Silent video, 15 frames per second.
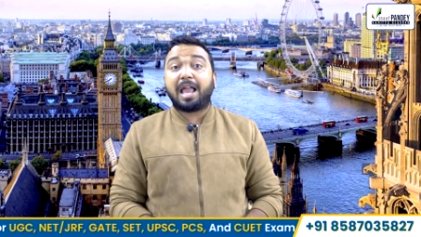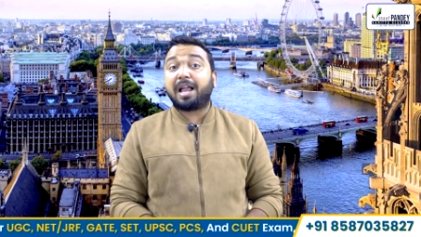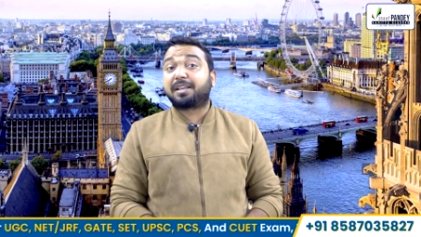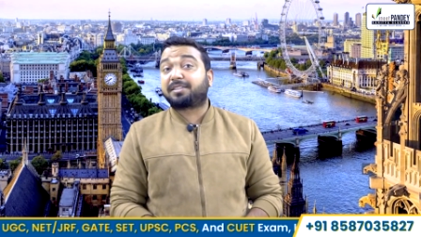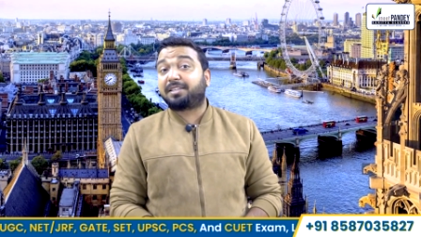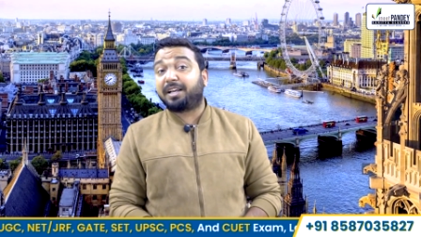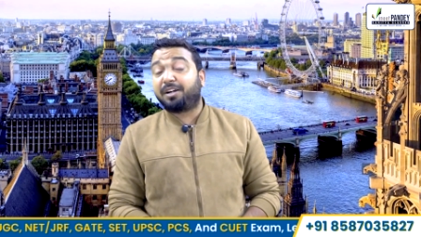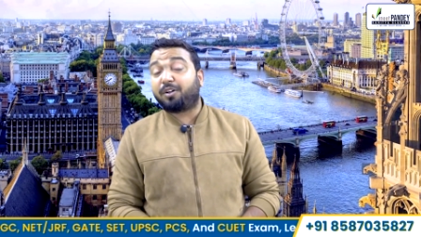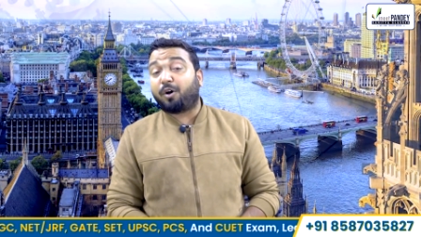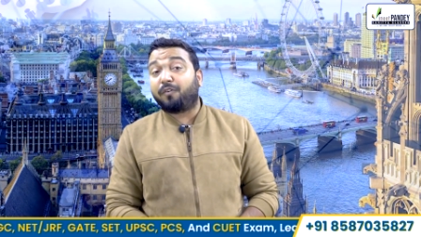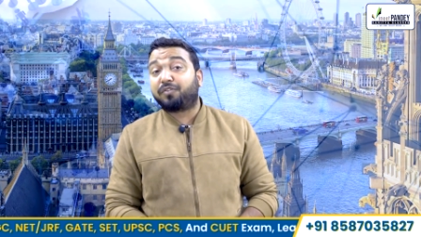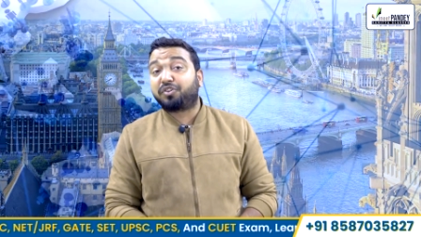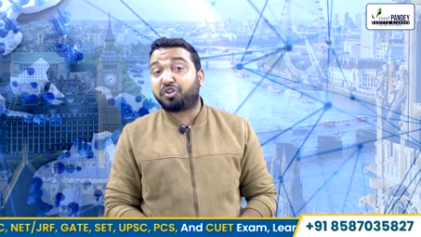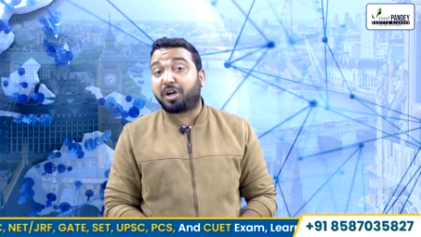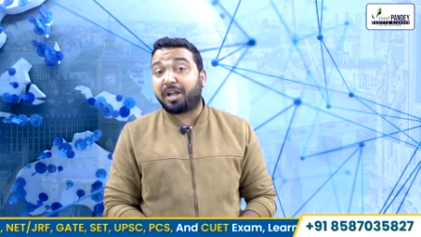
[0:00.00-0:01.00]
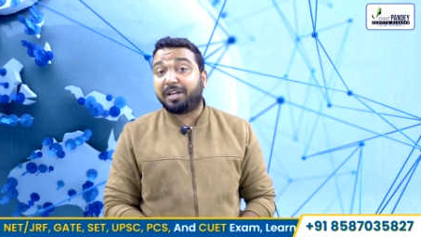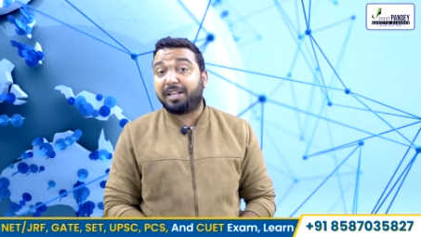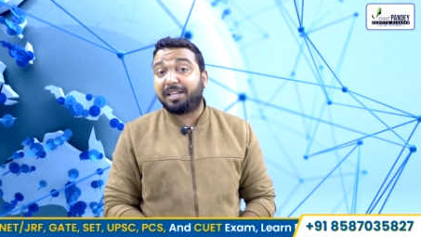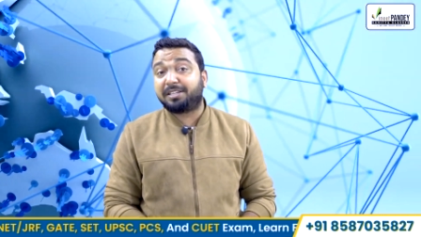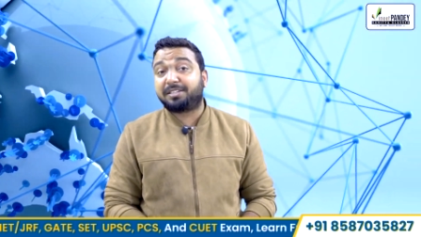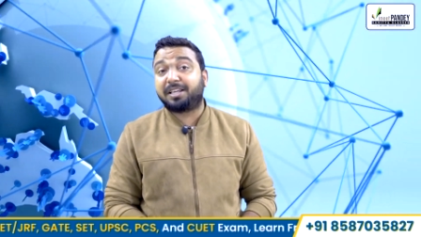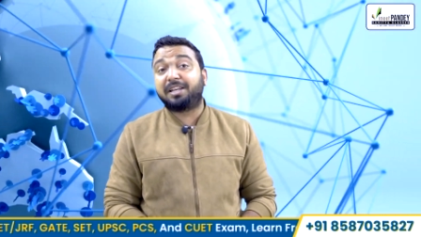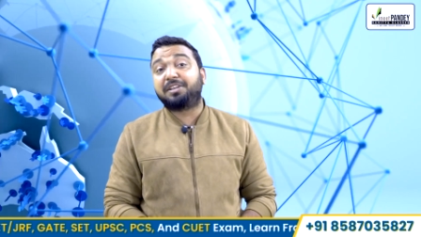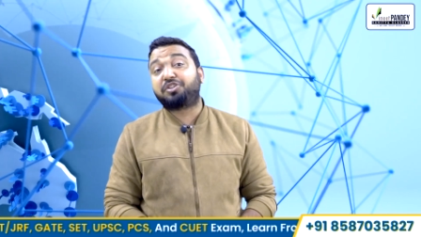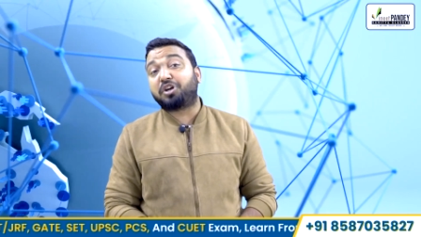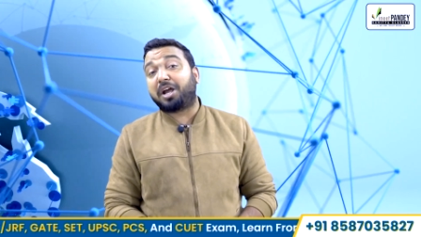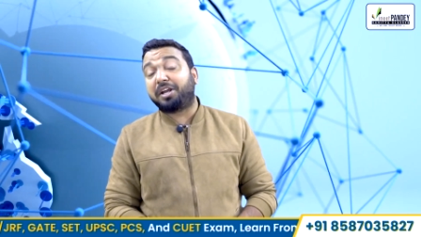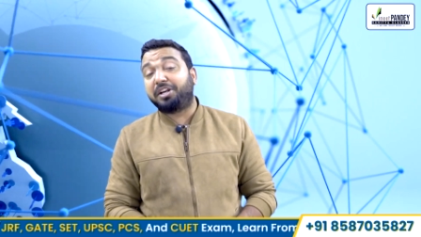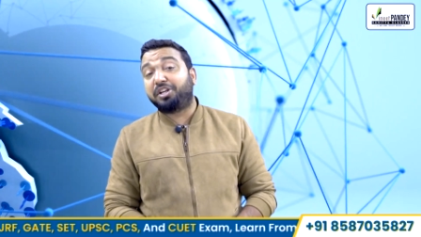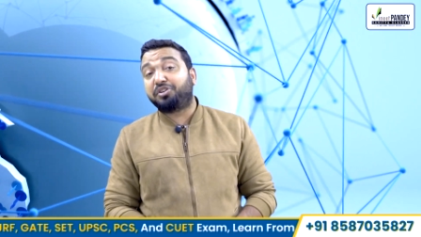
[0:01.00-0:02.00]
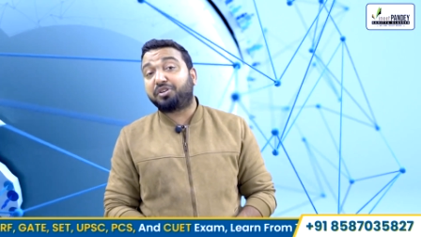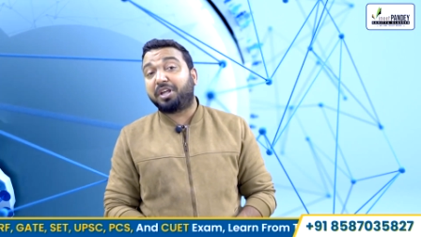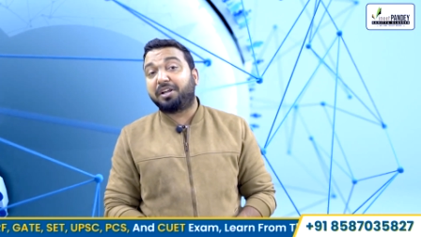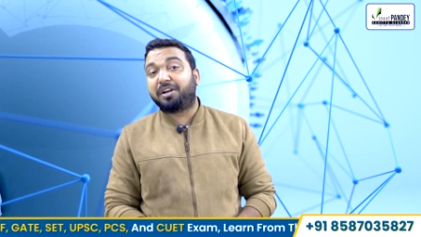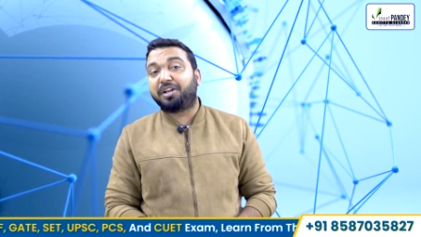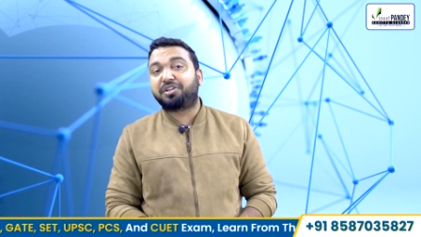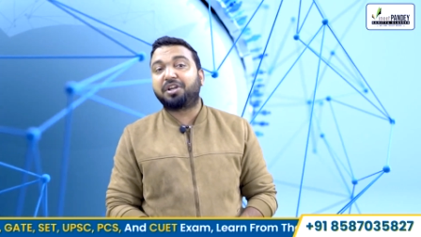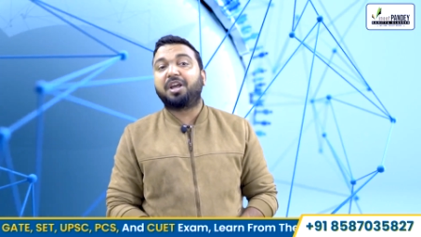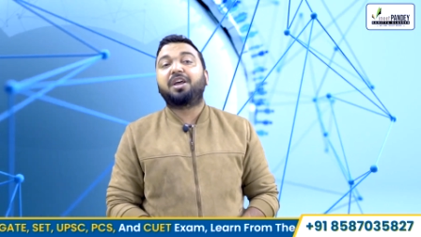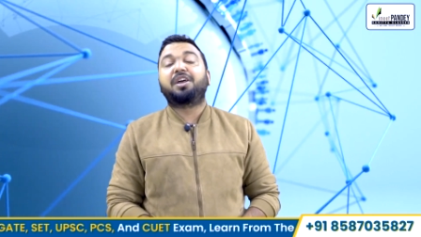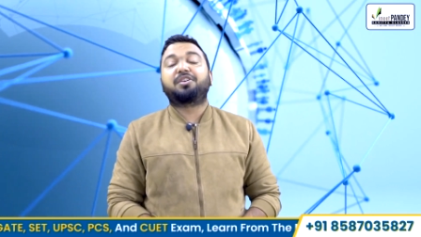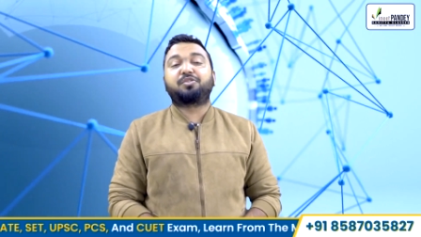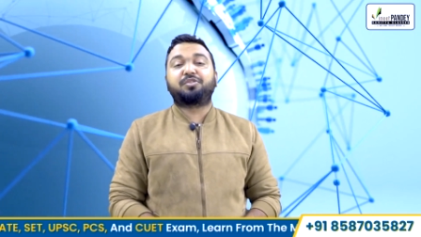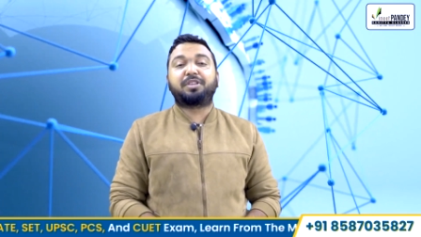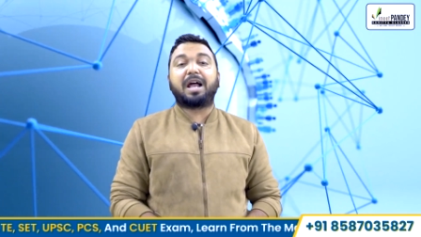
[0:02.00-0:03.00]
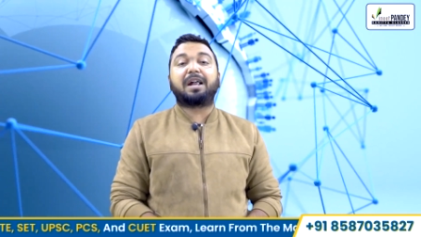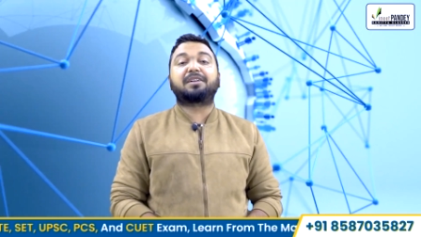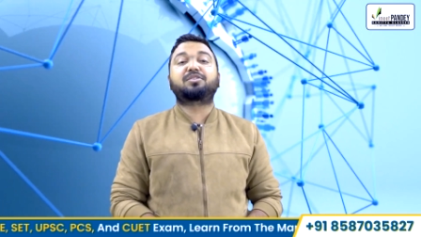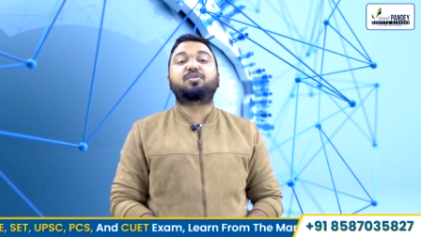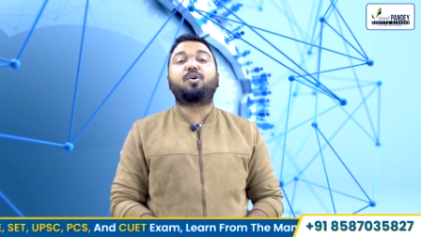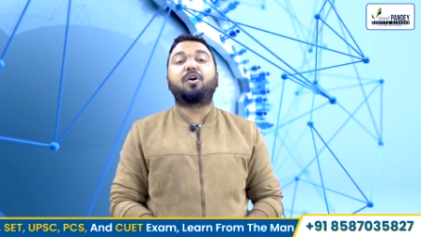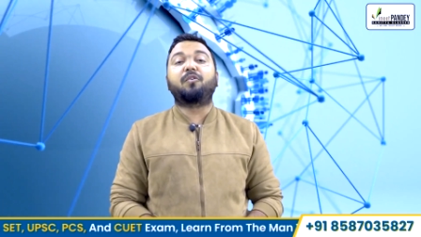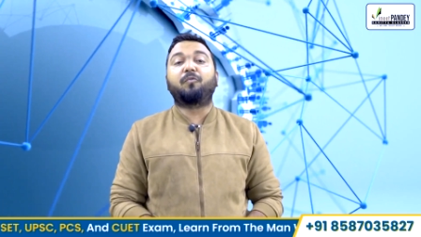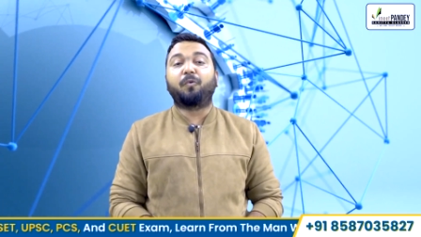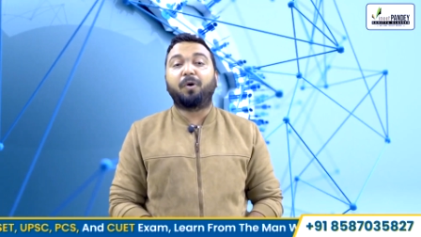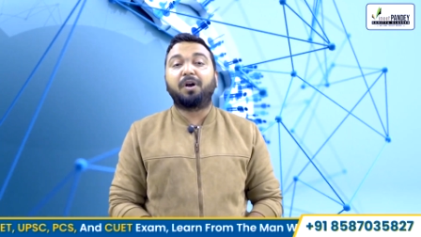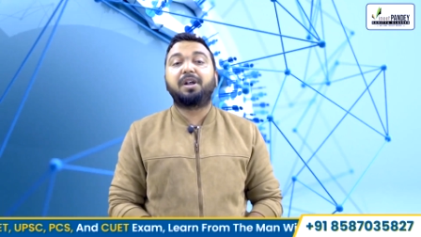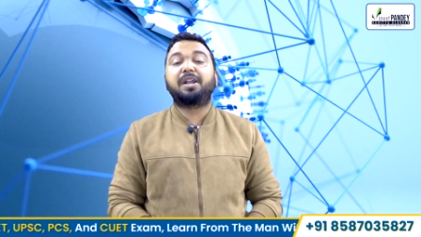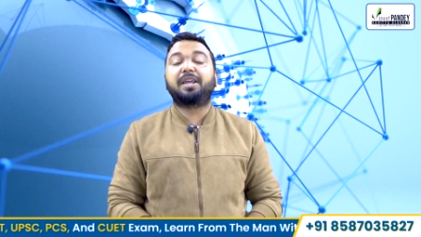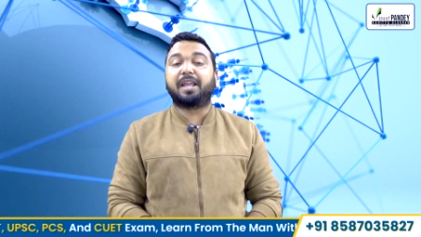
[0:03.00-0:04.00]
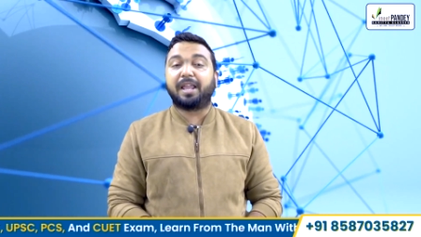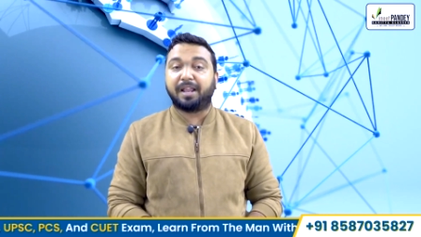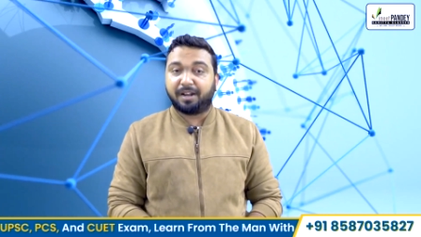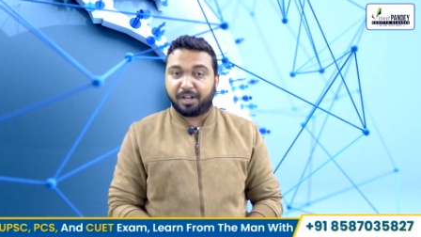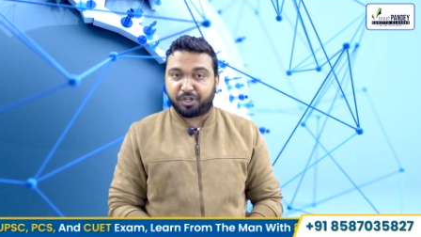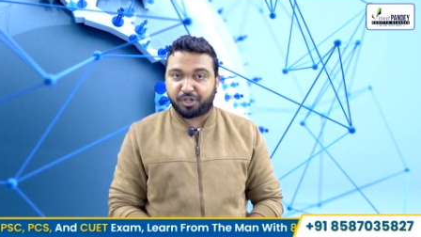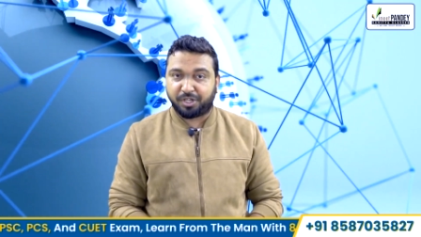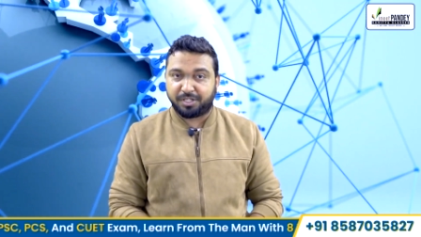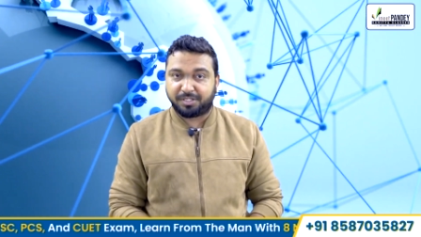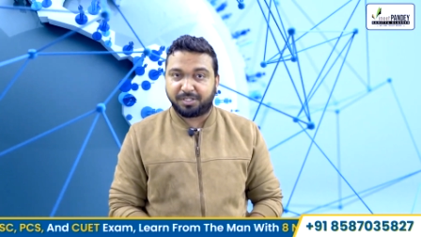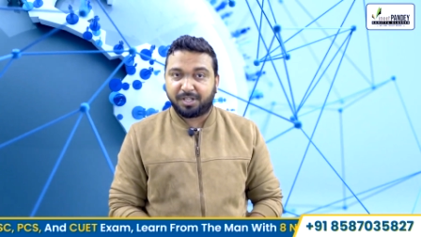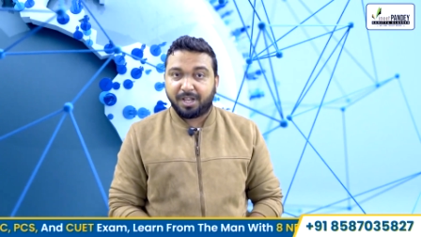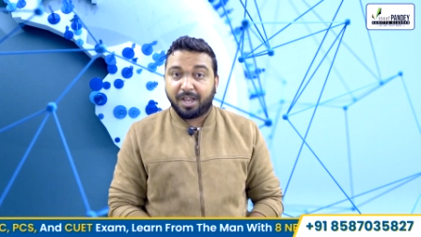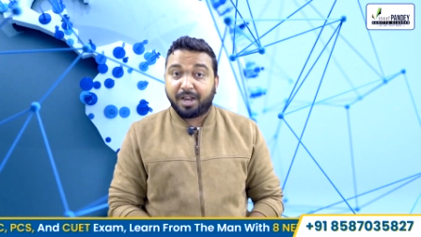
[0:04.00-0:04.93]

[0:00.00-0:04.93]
accent of Chinese in Chinese English. So that's called world Englishes.